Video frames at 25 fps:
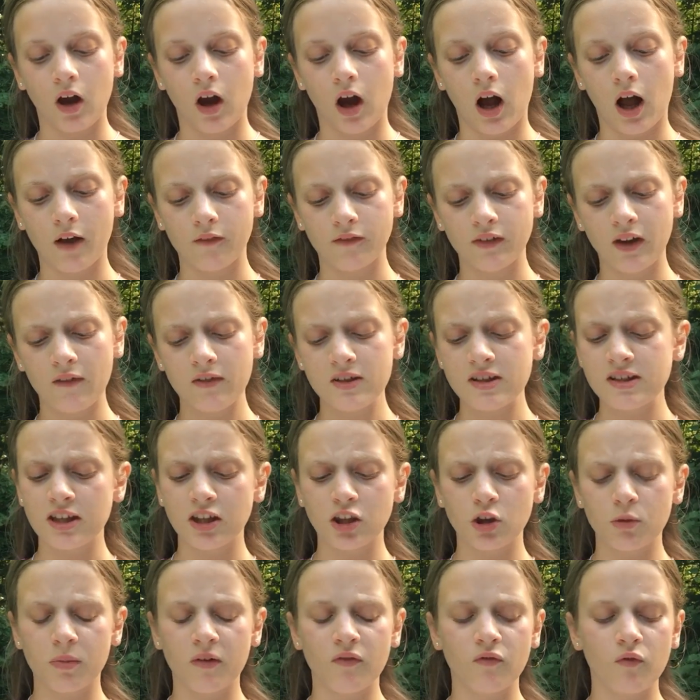"I've never
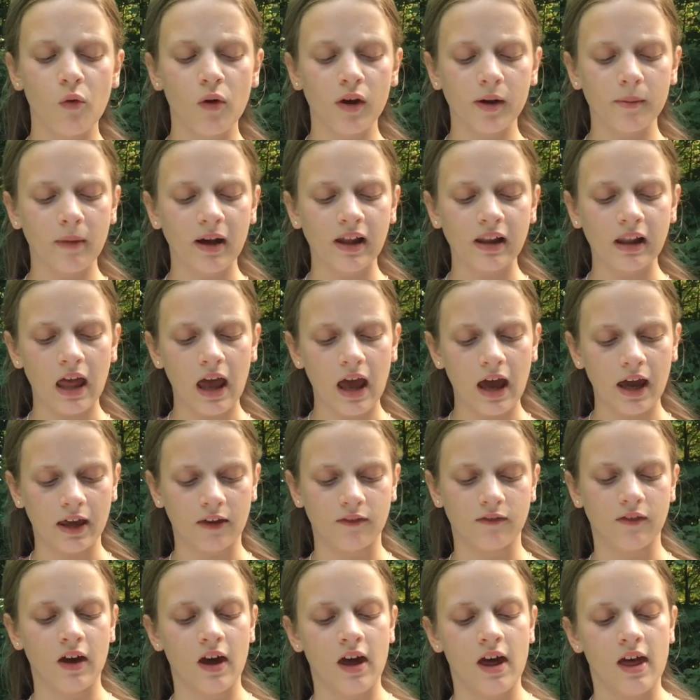seen you before in my
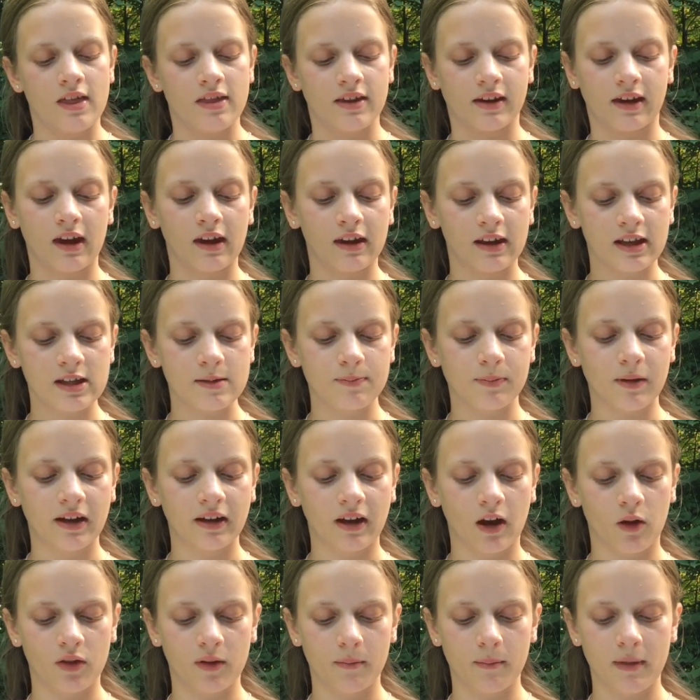life." The king
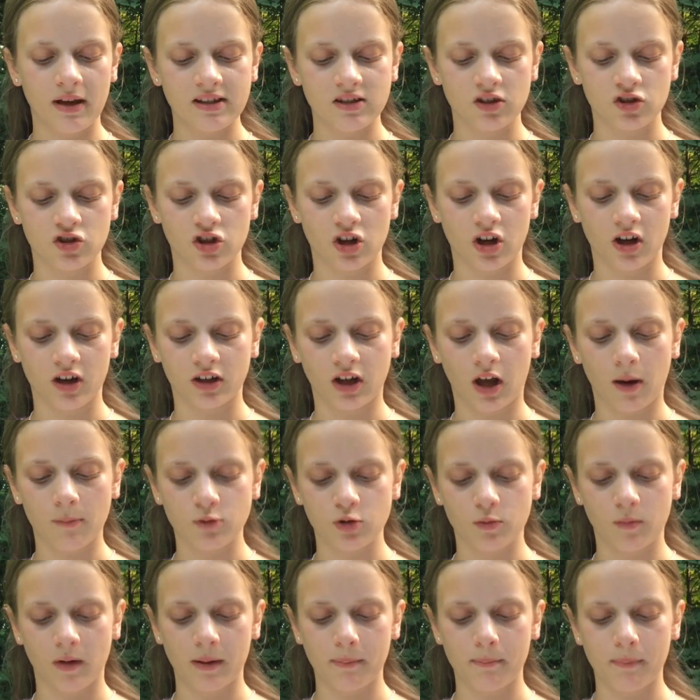explained how the messenger had come
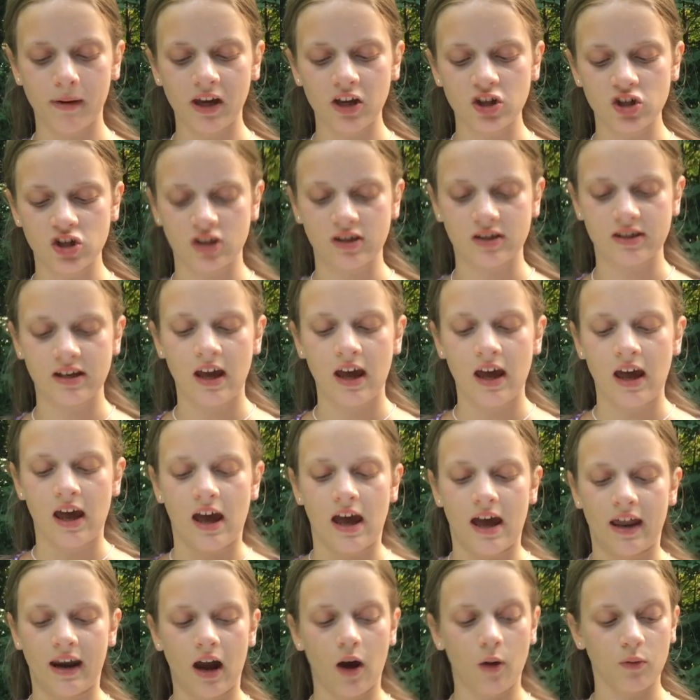to buy patience,
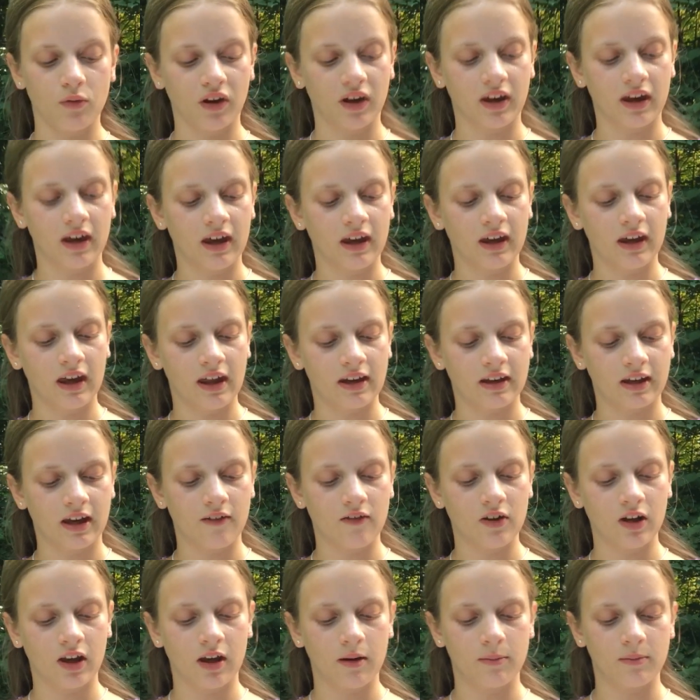and how the king had
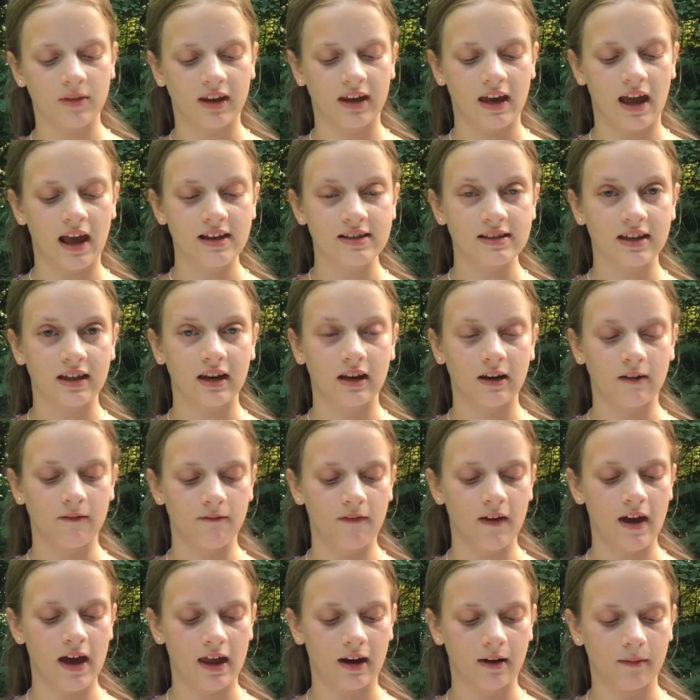given him the casket and a
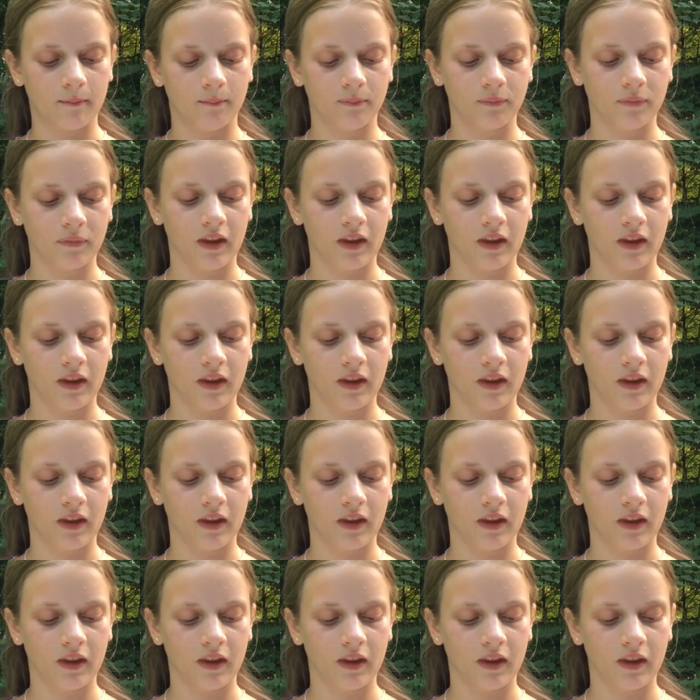fan.